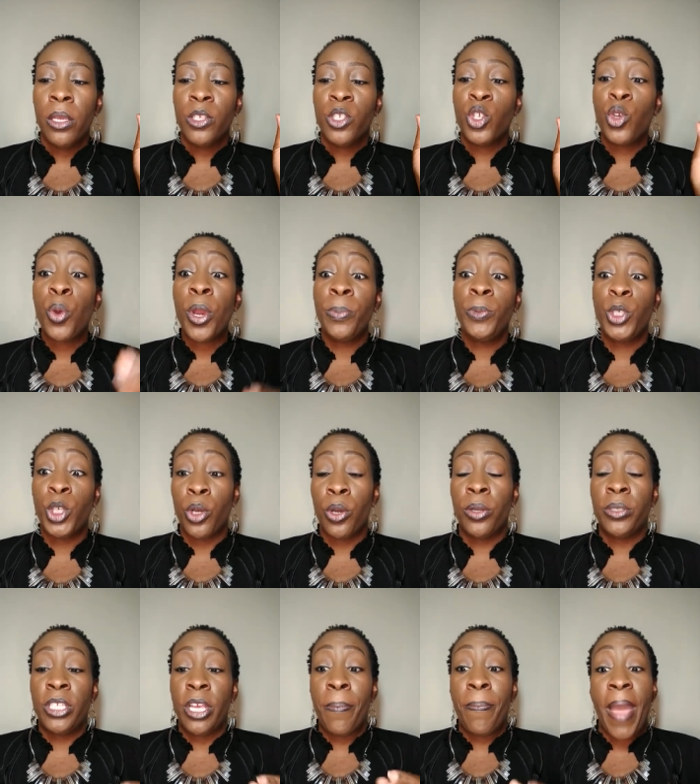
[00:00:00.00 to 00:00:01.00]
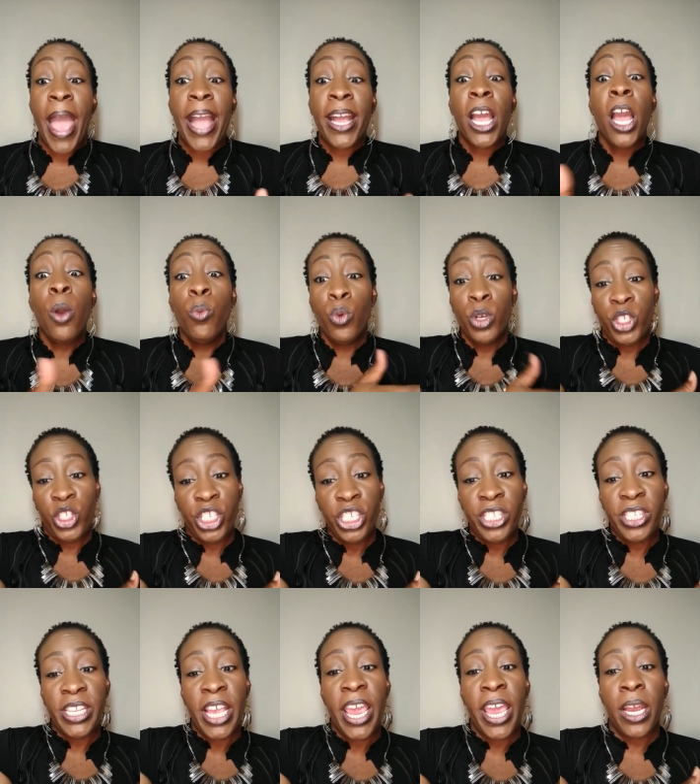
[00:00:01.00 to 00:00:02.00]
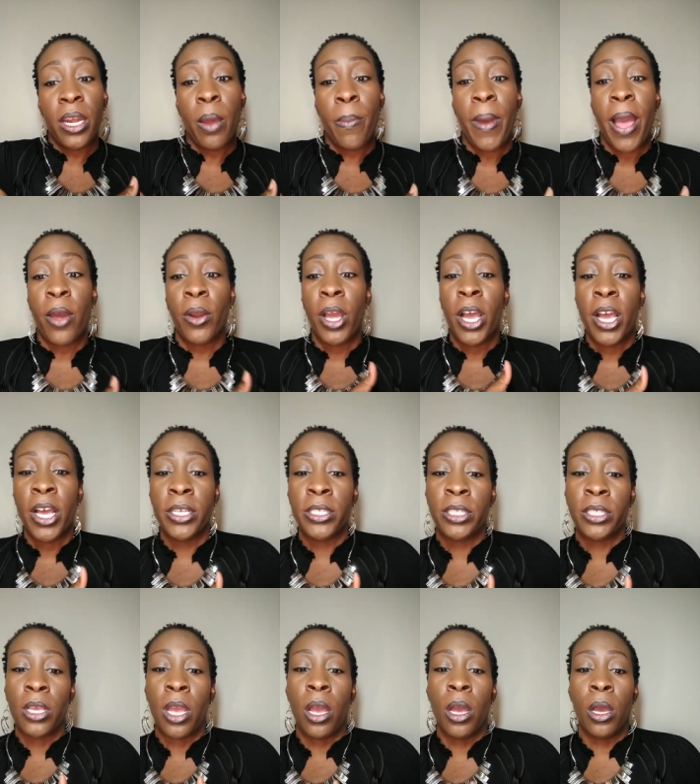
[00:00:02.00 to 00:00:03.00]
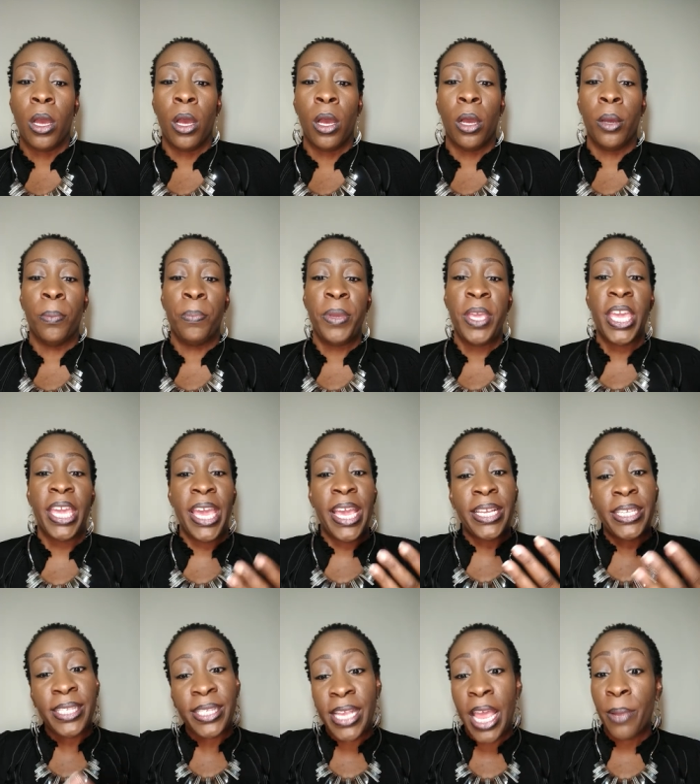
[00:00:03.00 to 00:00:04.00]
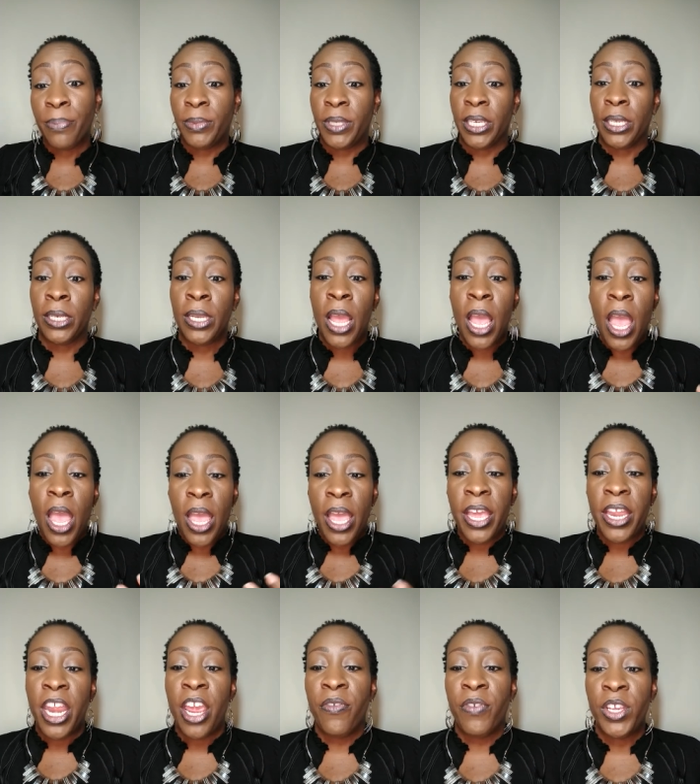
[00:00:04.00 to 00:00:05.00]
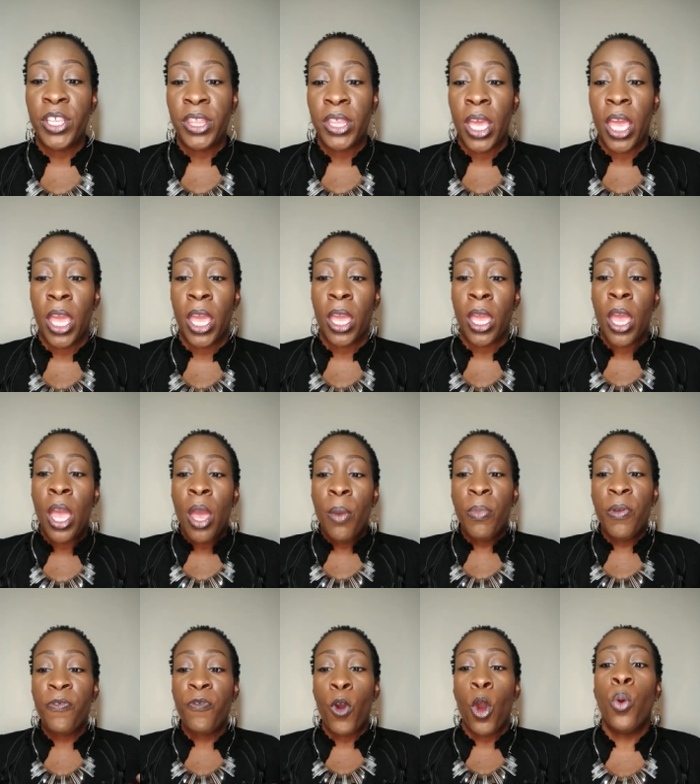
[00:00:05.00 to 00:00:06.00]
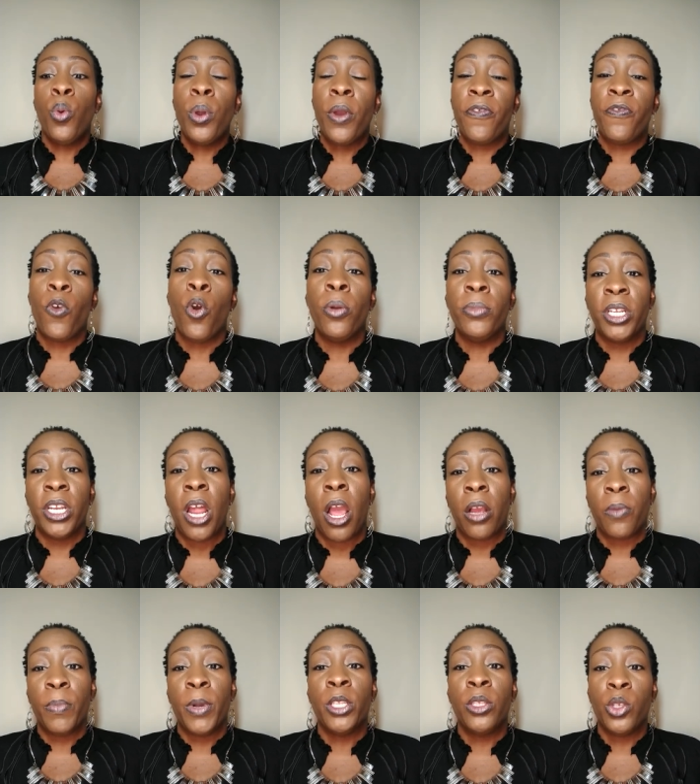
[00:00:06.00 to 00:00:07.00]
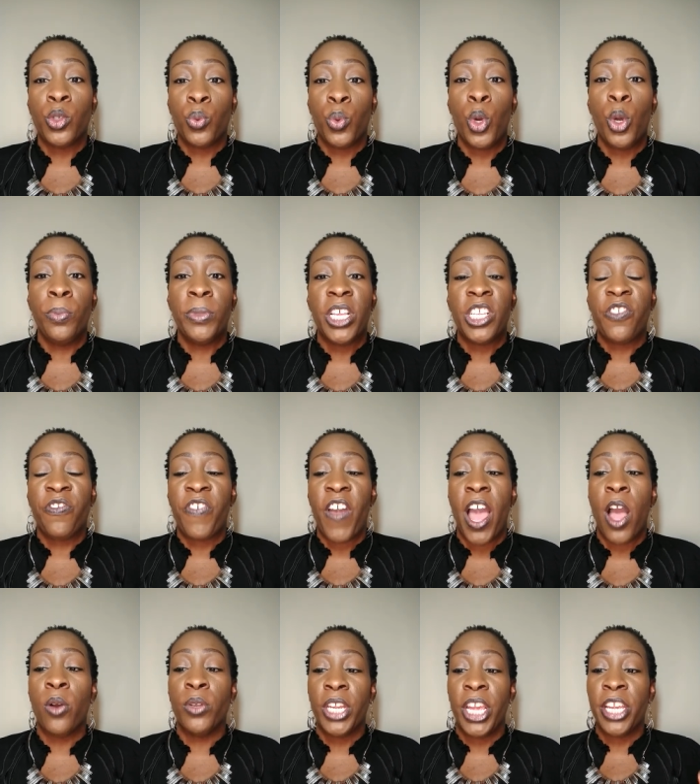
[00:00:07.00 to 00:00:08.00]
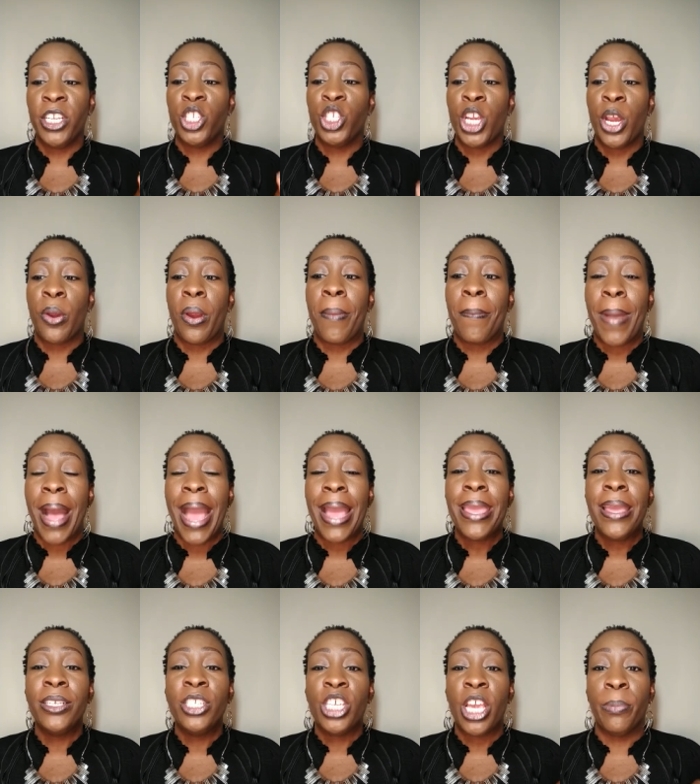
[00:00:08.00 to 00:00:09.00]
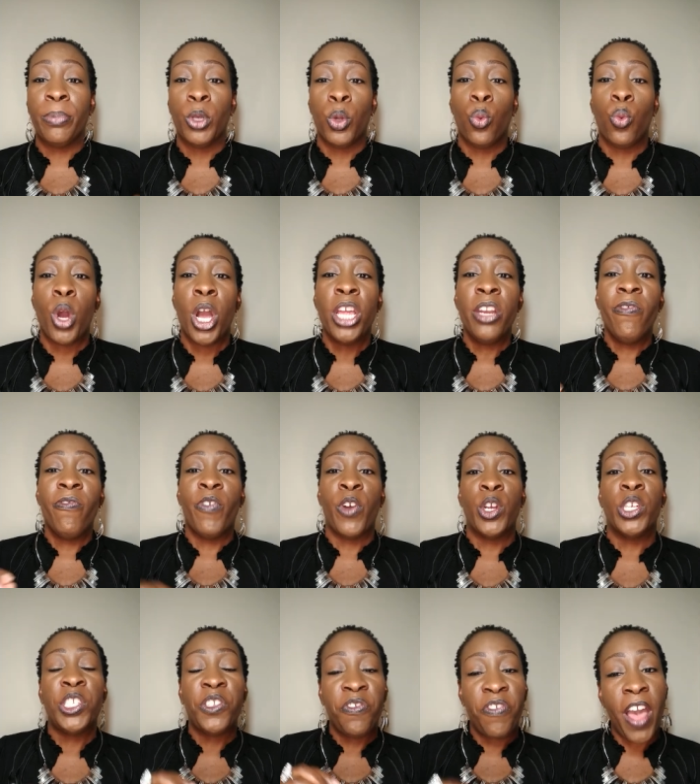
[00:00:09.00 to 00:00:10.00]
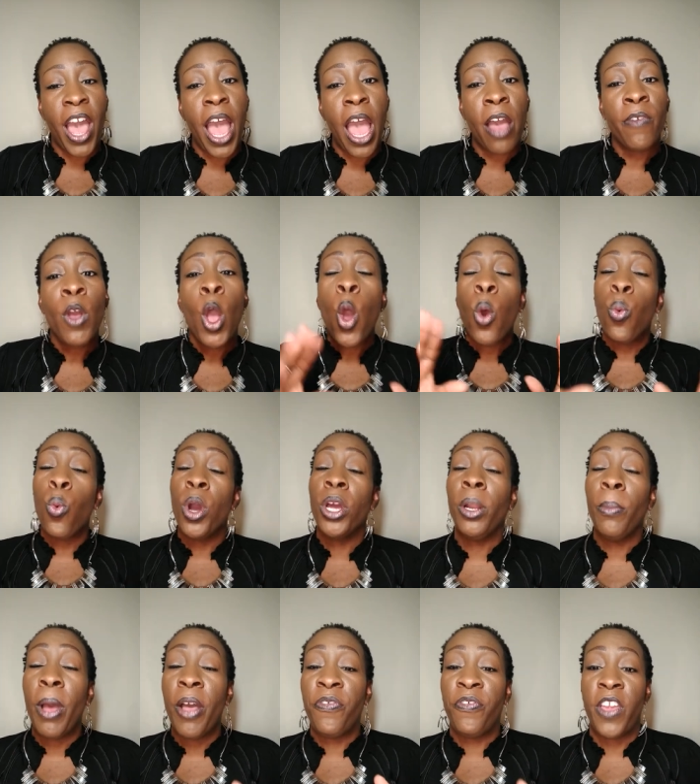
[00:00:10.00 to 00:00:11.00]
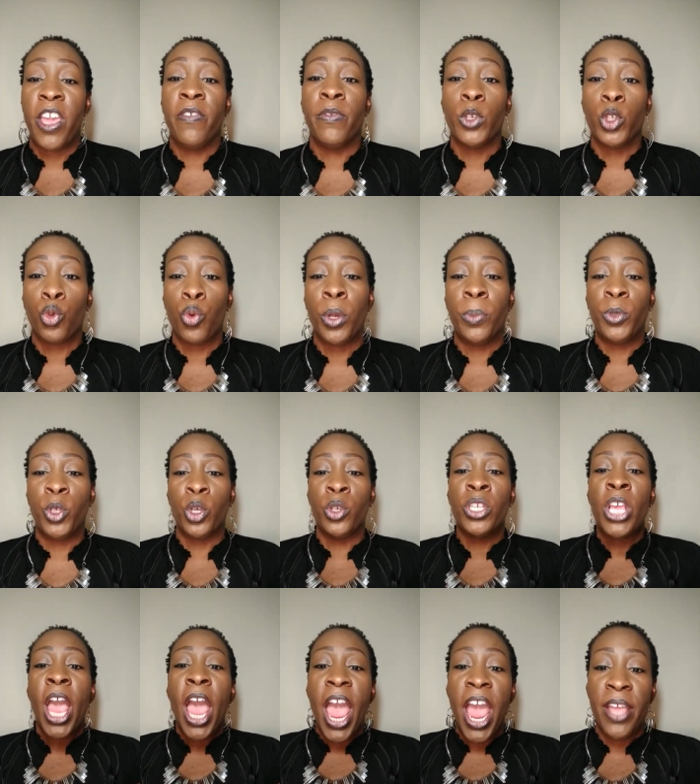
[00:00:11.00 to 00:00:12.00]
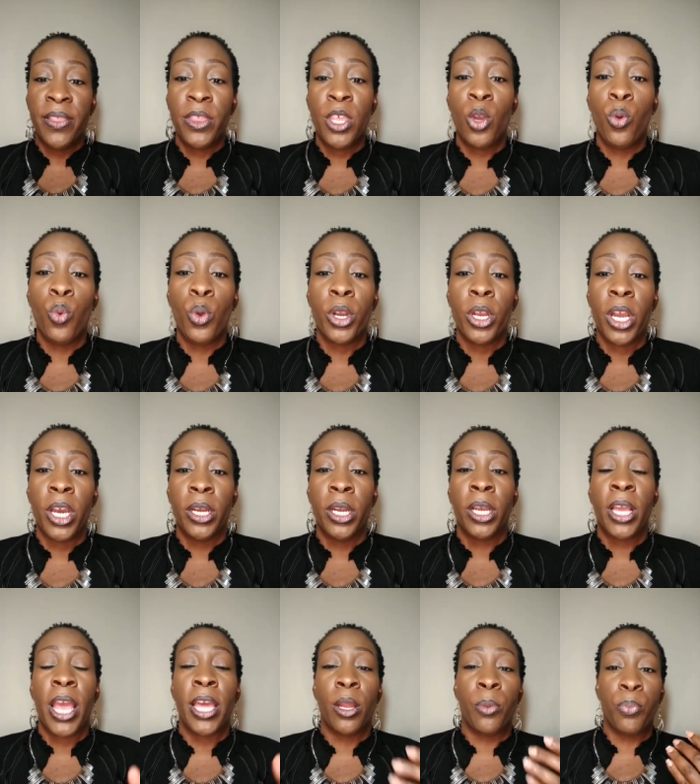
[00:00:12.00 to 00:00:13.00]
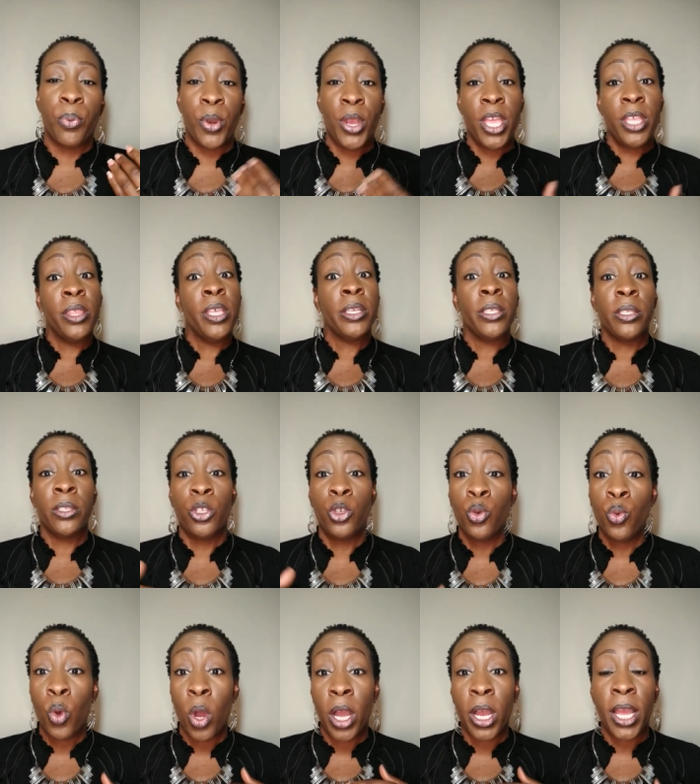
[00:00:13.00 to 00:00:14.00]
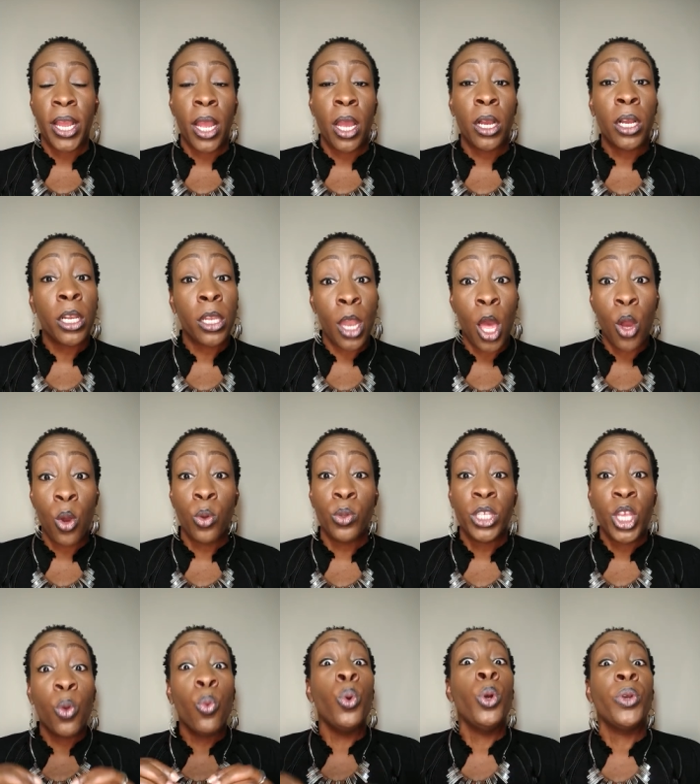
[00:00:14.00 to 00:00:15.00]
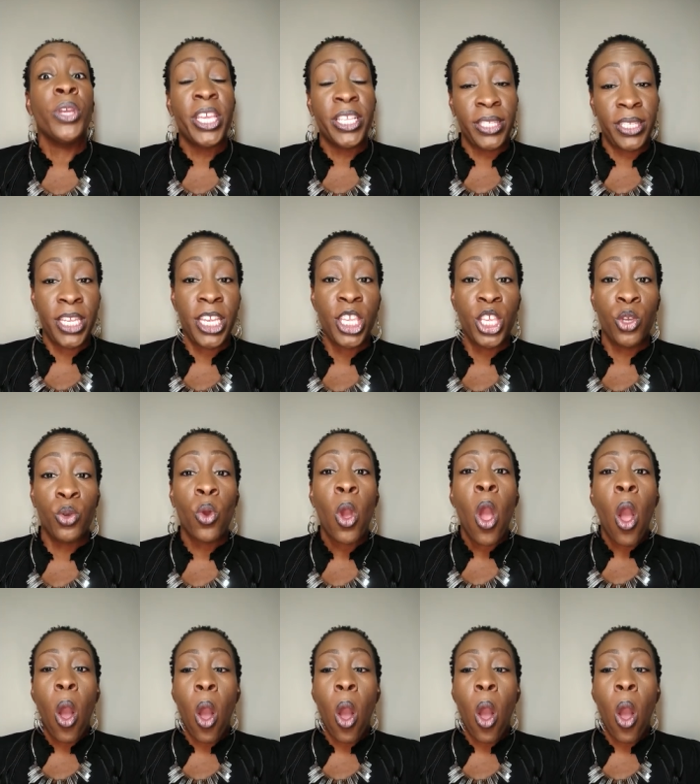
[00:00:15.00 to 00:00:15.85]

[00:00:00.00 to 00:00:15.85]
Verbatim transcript: scripture to back up what she's saying about us um, being accepted and everything before we were formed in our mother's womb that's found in Jeremiah chapter 1 verse 5 one of my favorite scriptures and then we're gonna kind of bring this to a, a close and we'll continue